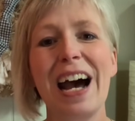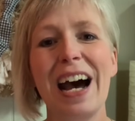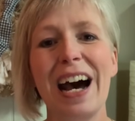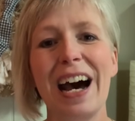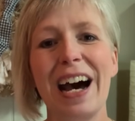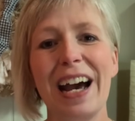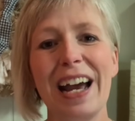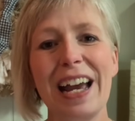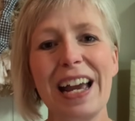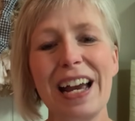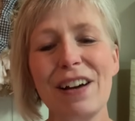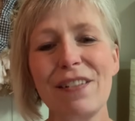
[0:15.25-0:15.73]

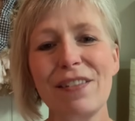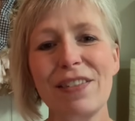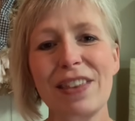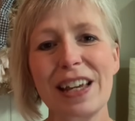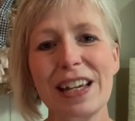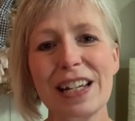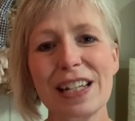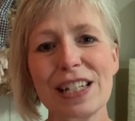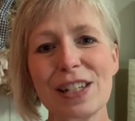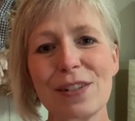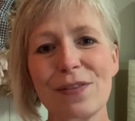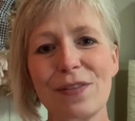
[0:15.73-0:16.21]
I have
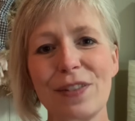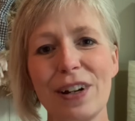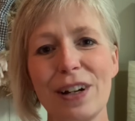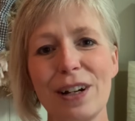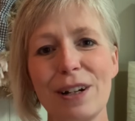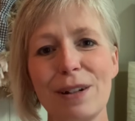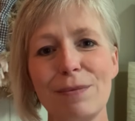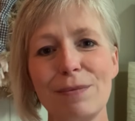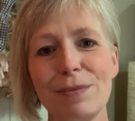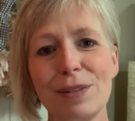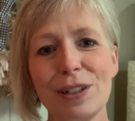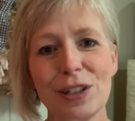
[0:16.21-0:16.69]
things
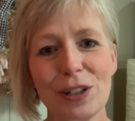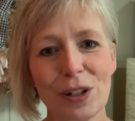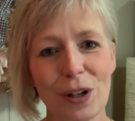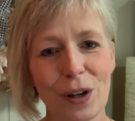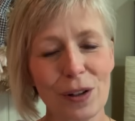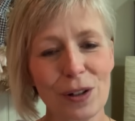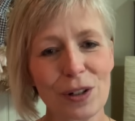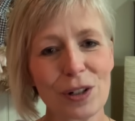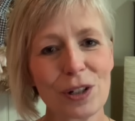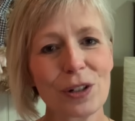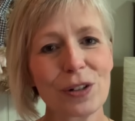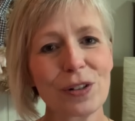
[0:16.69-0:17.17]
from
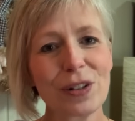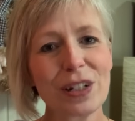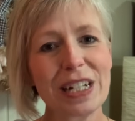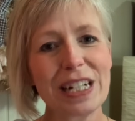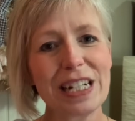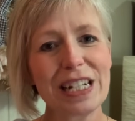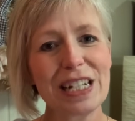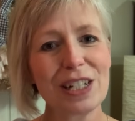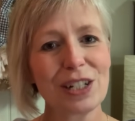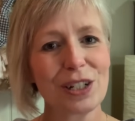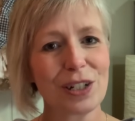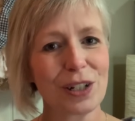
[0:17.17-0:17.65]
Dollar
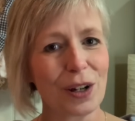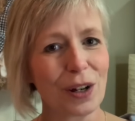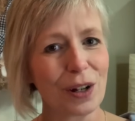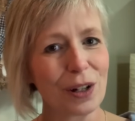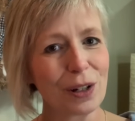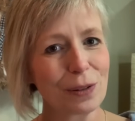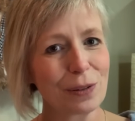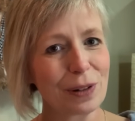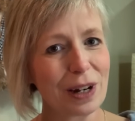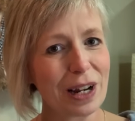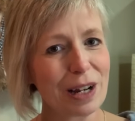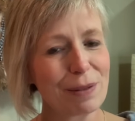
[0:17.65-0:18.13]
Tree,
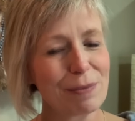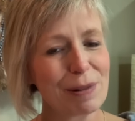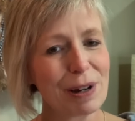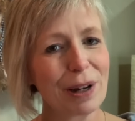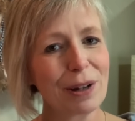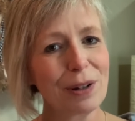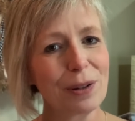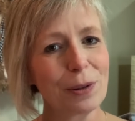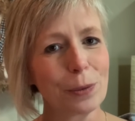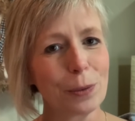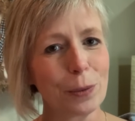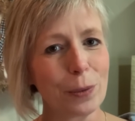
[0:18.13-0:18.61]

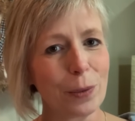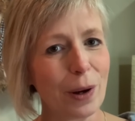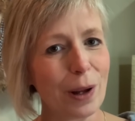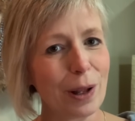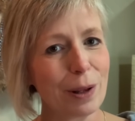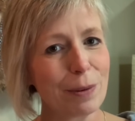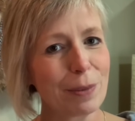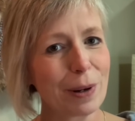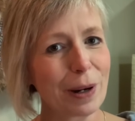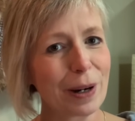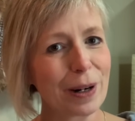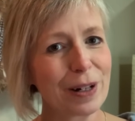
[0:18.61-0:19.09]
Dollarama,
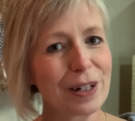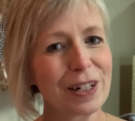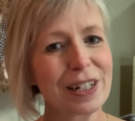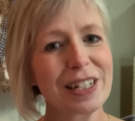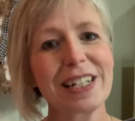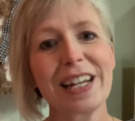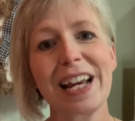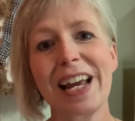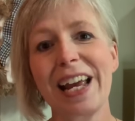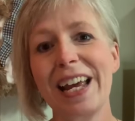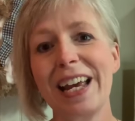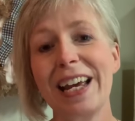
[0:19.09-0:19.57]
Walmart,
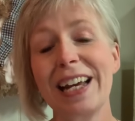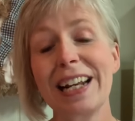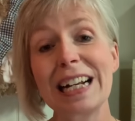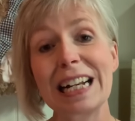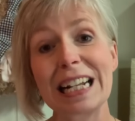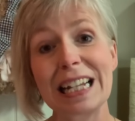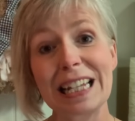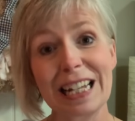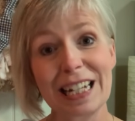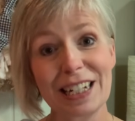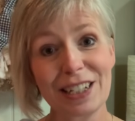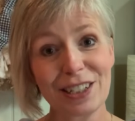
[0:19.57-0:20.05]
and
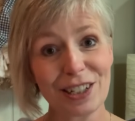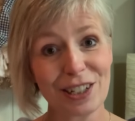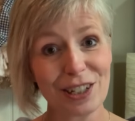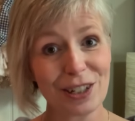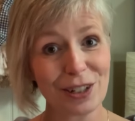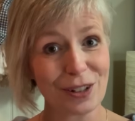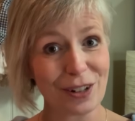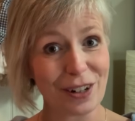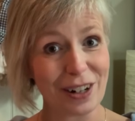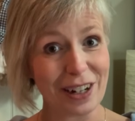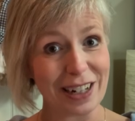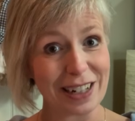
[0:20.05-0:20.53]
London
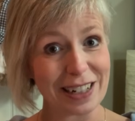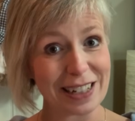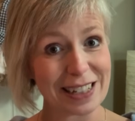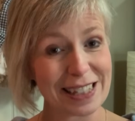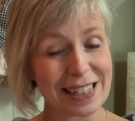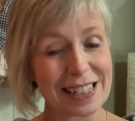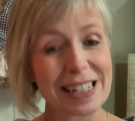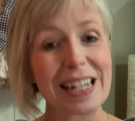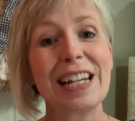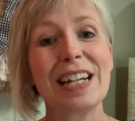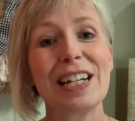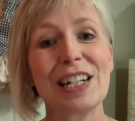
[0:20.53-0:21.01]

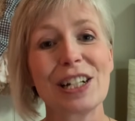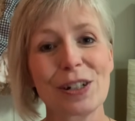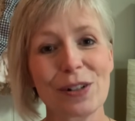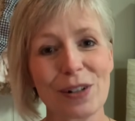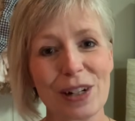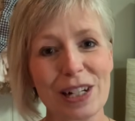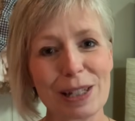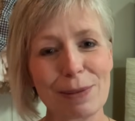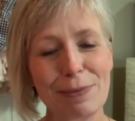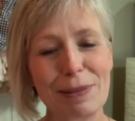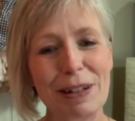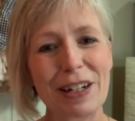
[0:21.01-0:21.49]
Drugs.
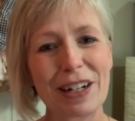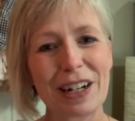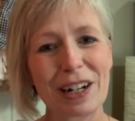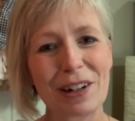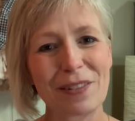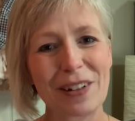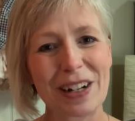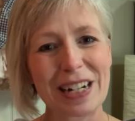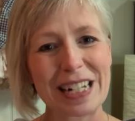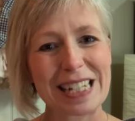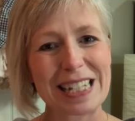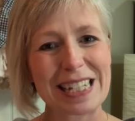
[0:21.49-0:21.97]
Trust me, you're gonna
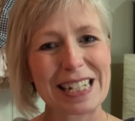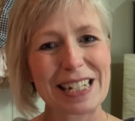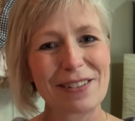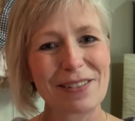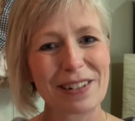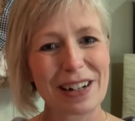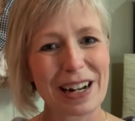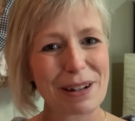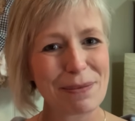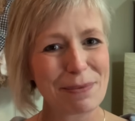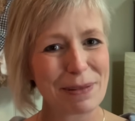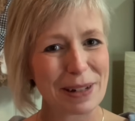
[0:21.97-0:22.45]
wanna see
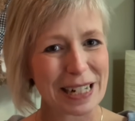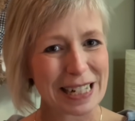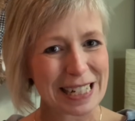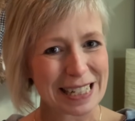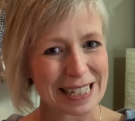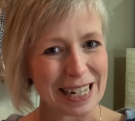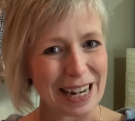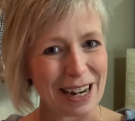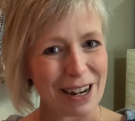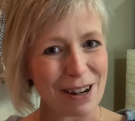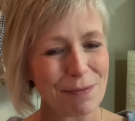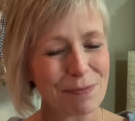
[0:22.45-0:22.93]
what I picked
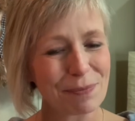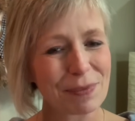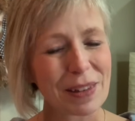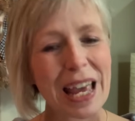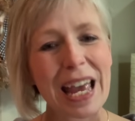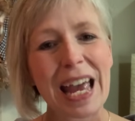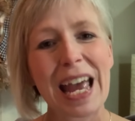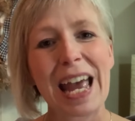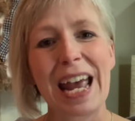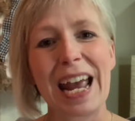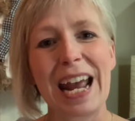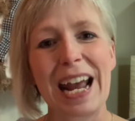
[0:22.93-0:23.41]
up.
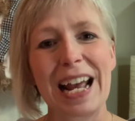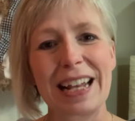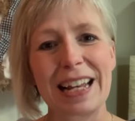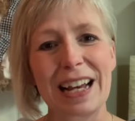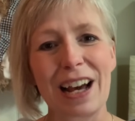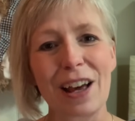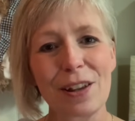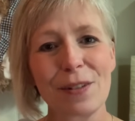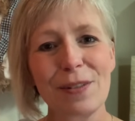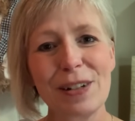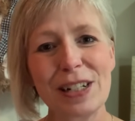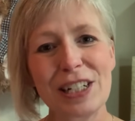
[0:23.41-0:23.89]
And the
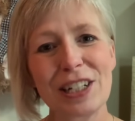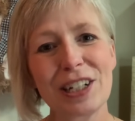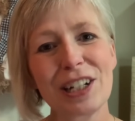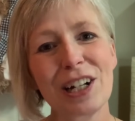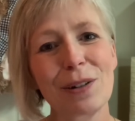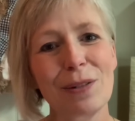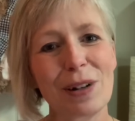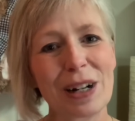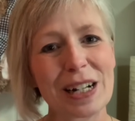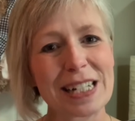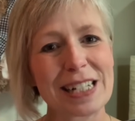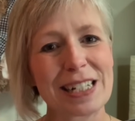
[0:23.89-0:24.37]
other reason you're
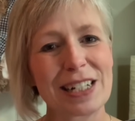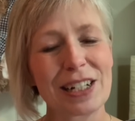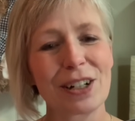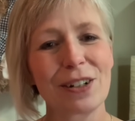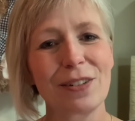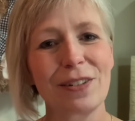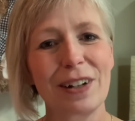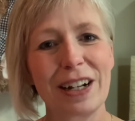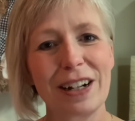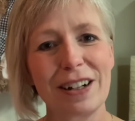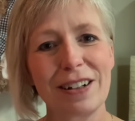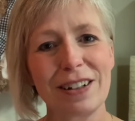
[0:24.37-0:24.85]
gonna wanna stick
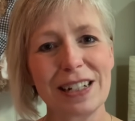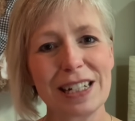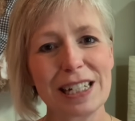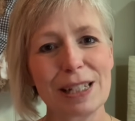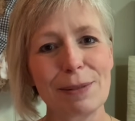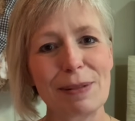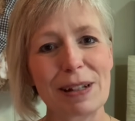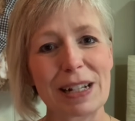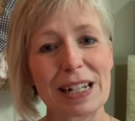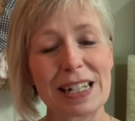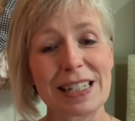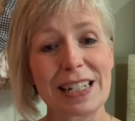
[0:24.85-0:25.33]
around is
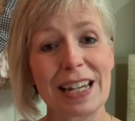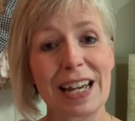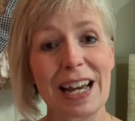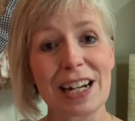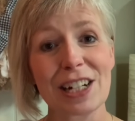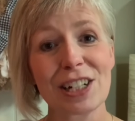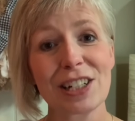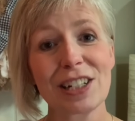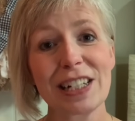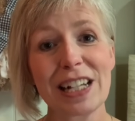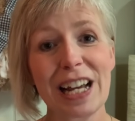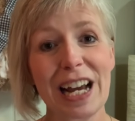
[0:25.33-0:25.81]
because I
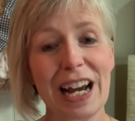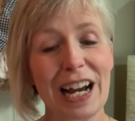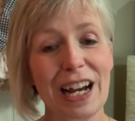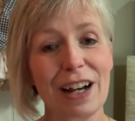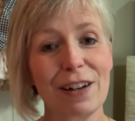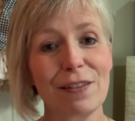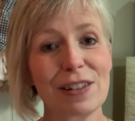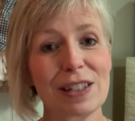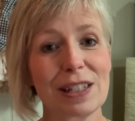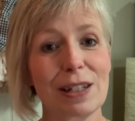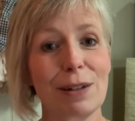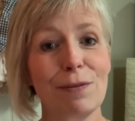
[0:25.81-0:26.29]
actually
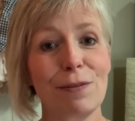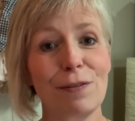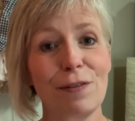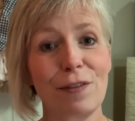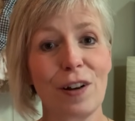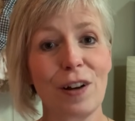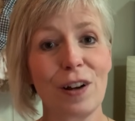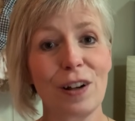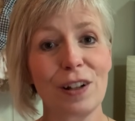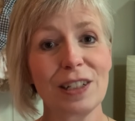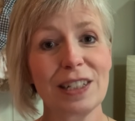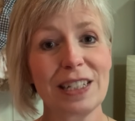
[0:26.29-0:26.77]
have some
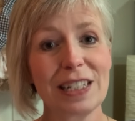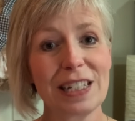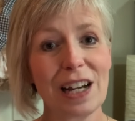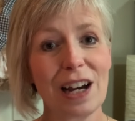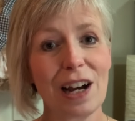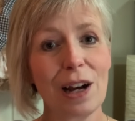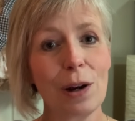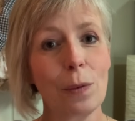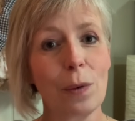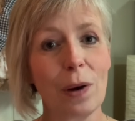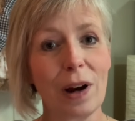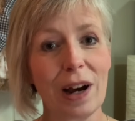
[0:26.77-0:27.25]
fall
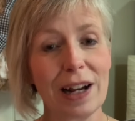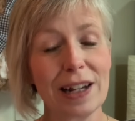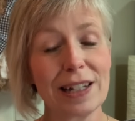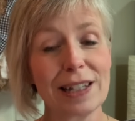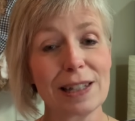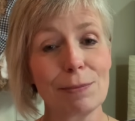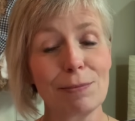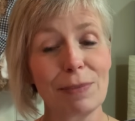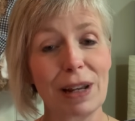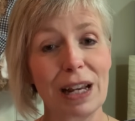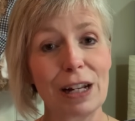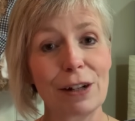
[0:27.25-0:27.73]

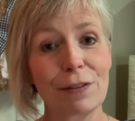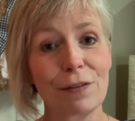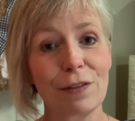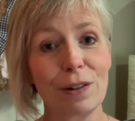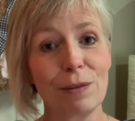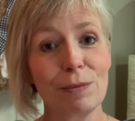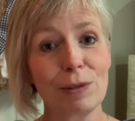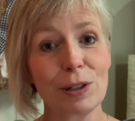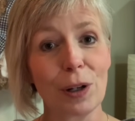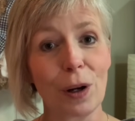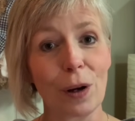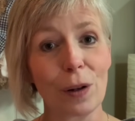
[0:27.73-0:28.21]
DIYs made
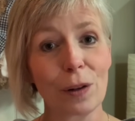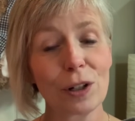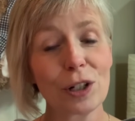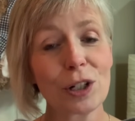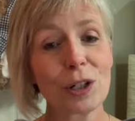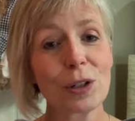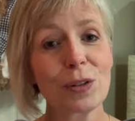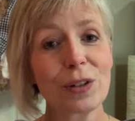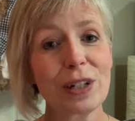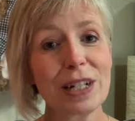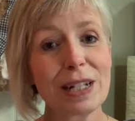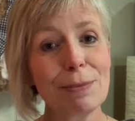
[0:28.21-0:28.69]
from Dollar
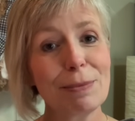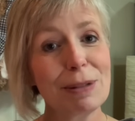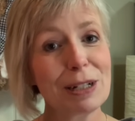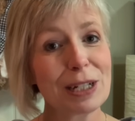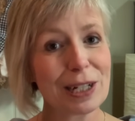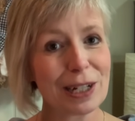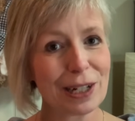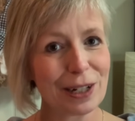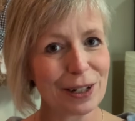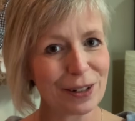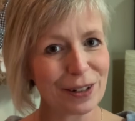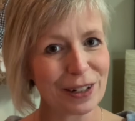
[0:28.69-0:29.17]
Tree
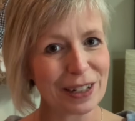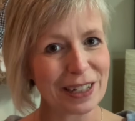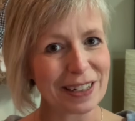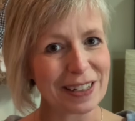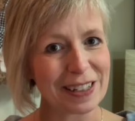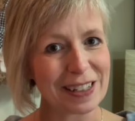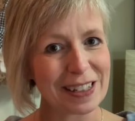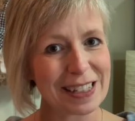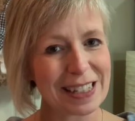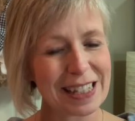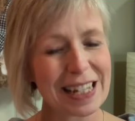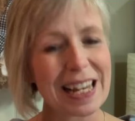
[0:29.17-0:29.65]

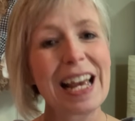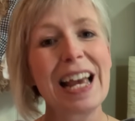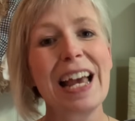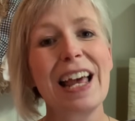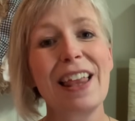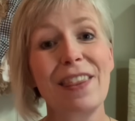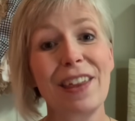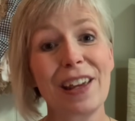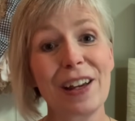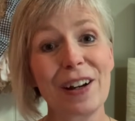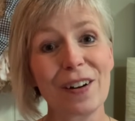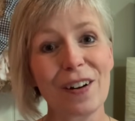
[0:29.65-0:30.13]
materials
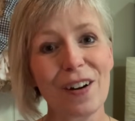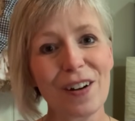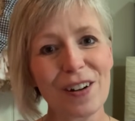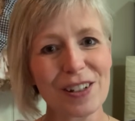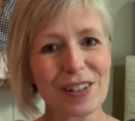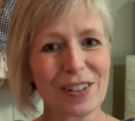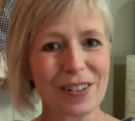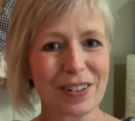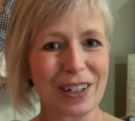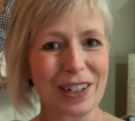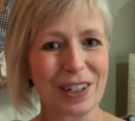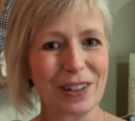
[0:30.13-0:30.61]
that you're
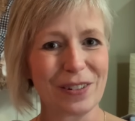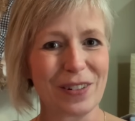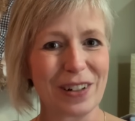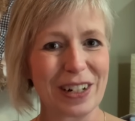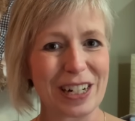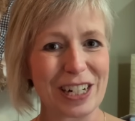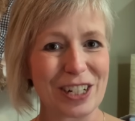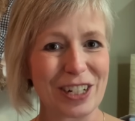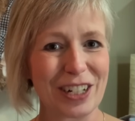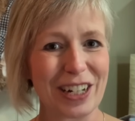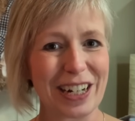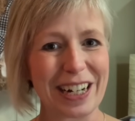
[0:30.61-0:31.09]
also gonna
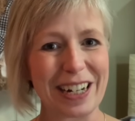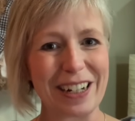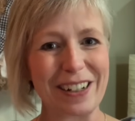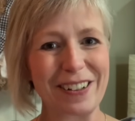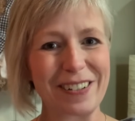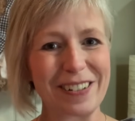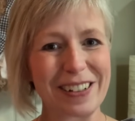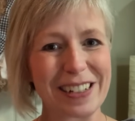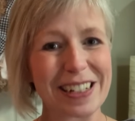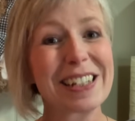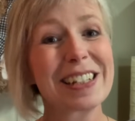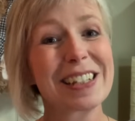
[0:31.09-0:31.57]
wanna check
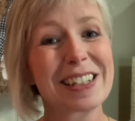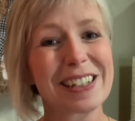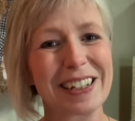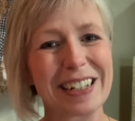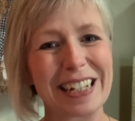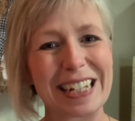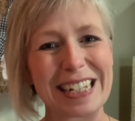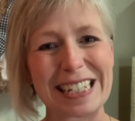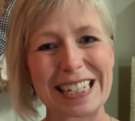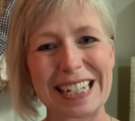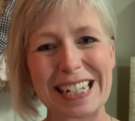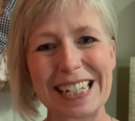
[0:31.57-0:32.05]
out. So
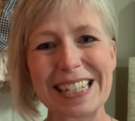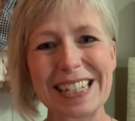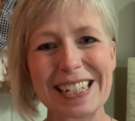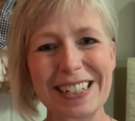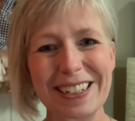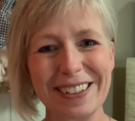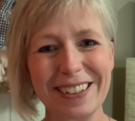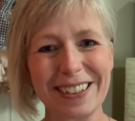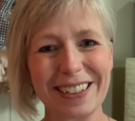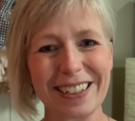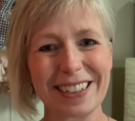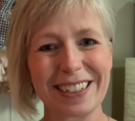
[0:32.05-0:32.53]
let's get
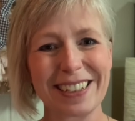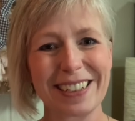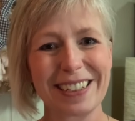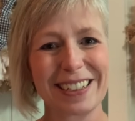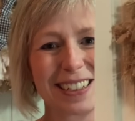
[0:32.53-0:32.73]
started.